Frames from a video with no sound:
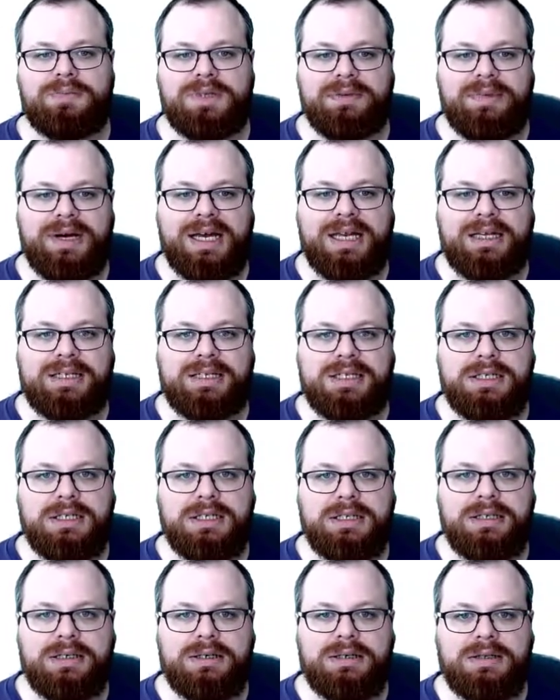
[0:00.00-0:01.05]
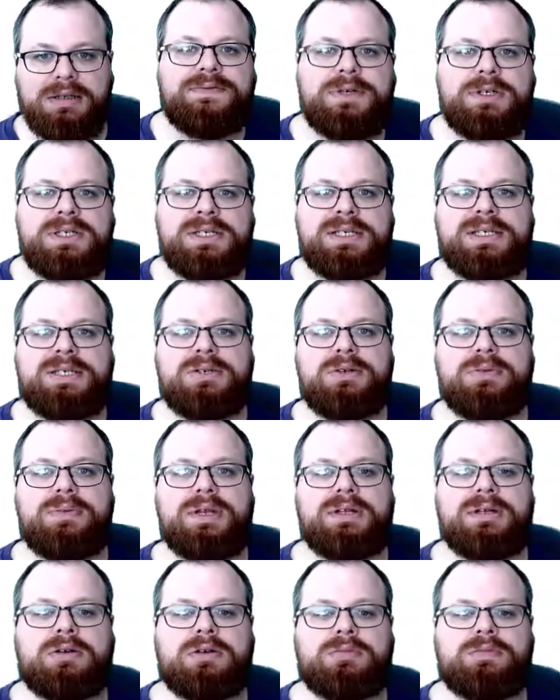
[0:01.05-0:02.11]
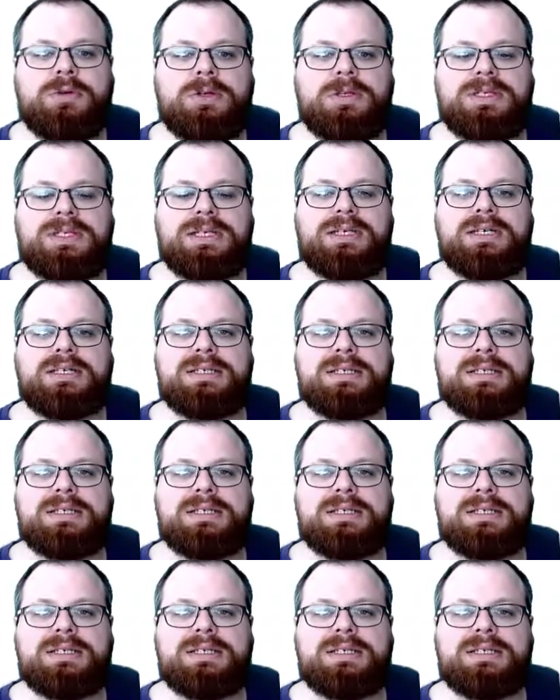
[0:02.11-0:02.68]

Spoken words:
optimality. Let's first assume that our point